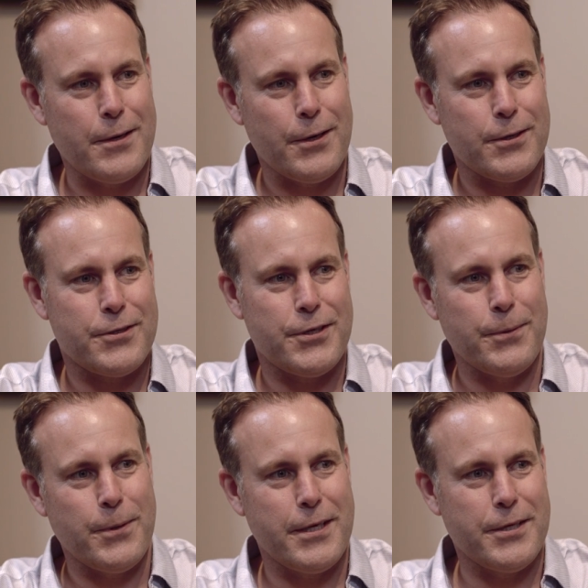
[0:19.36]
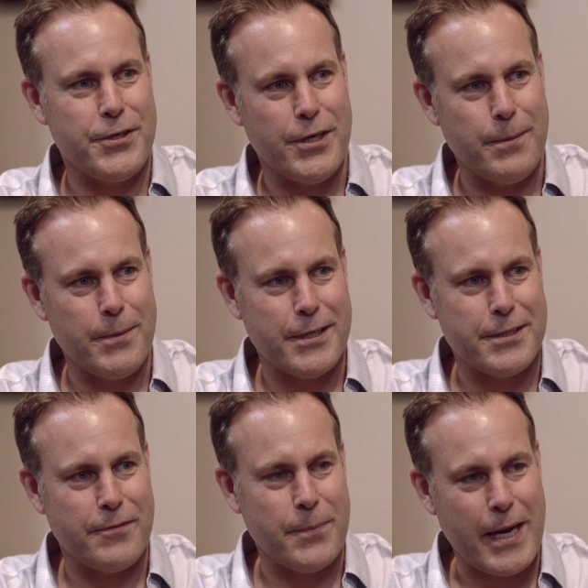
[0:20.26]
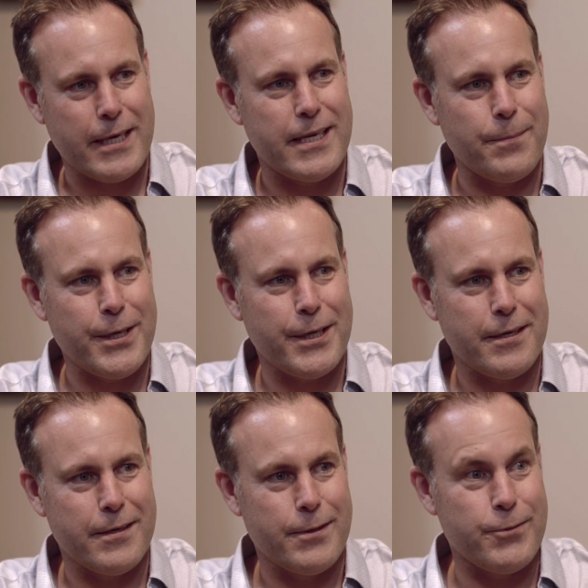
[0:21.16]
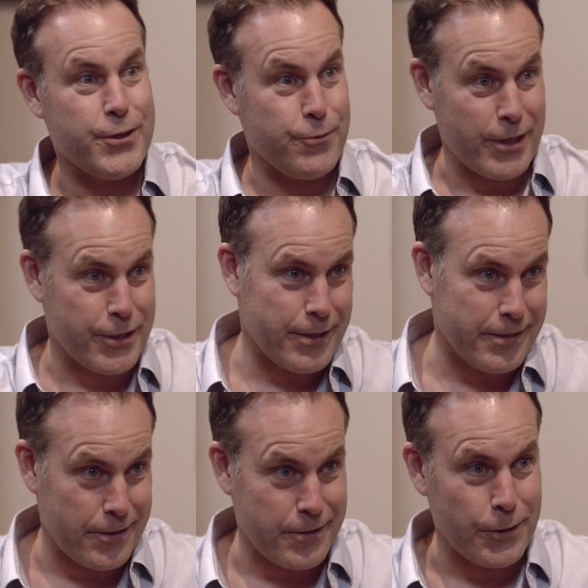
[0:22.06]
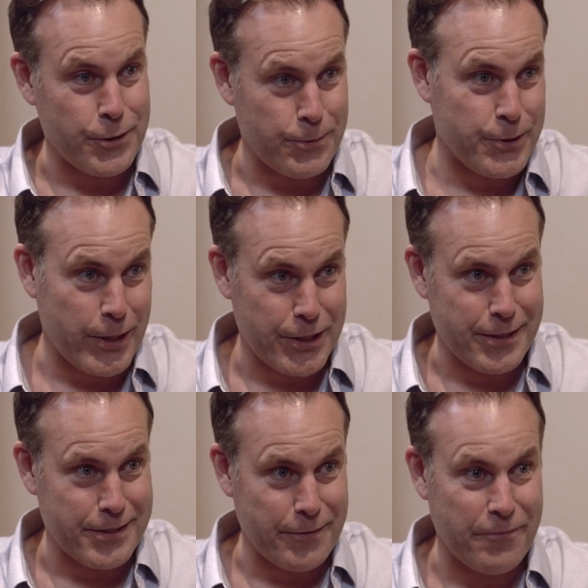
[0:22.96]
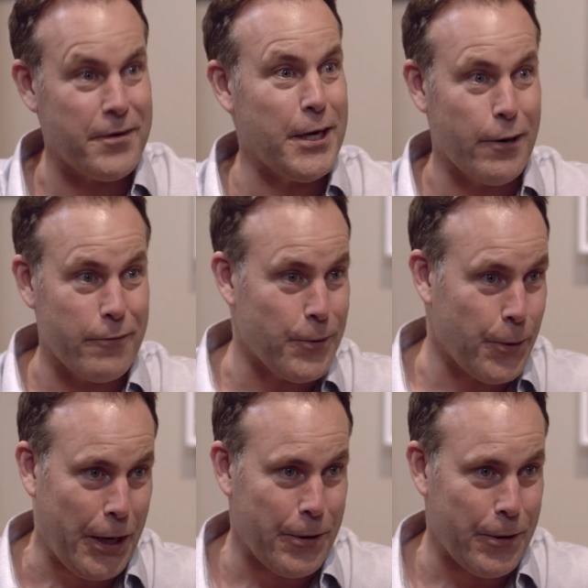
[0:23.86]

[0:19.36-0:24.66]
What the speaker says: last year with this year because of the pandemic and the restrictions, the social restrictions, the fear of knocking